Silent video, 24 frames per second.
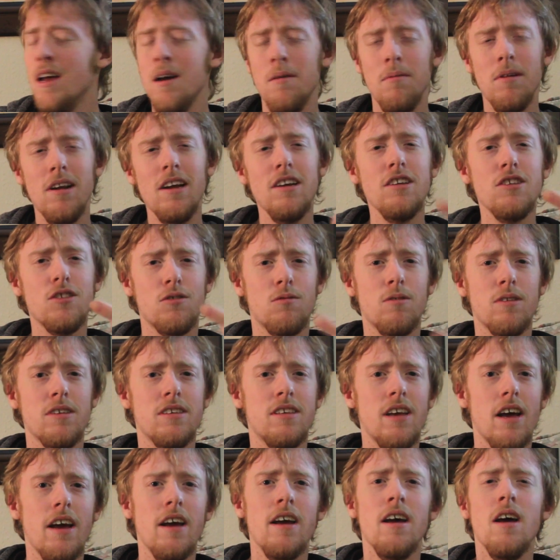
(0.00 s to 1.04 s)
but I just want to
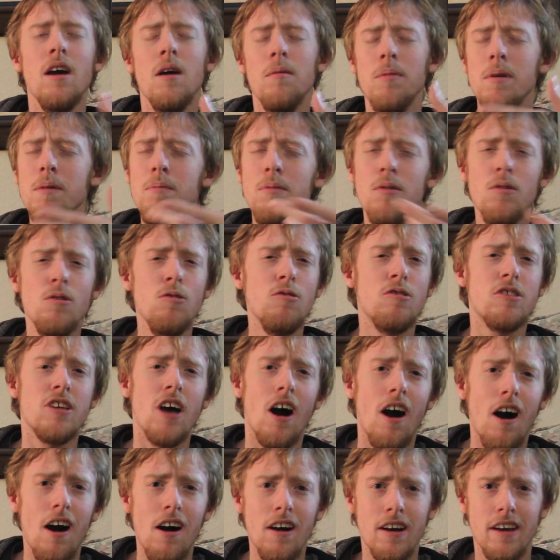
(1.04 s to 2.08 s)
say, people who
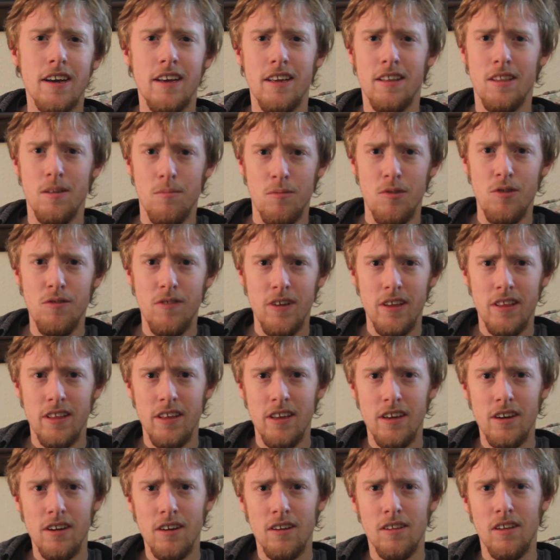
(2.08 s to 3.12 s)
talk in the movie
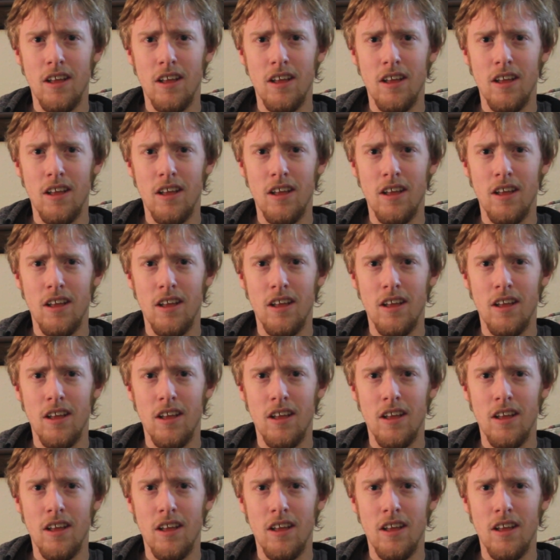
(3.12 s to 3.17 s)
theater,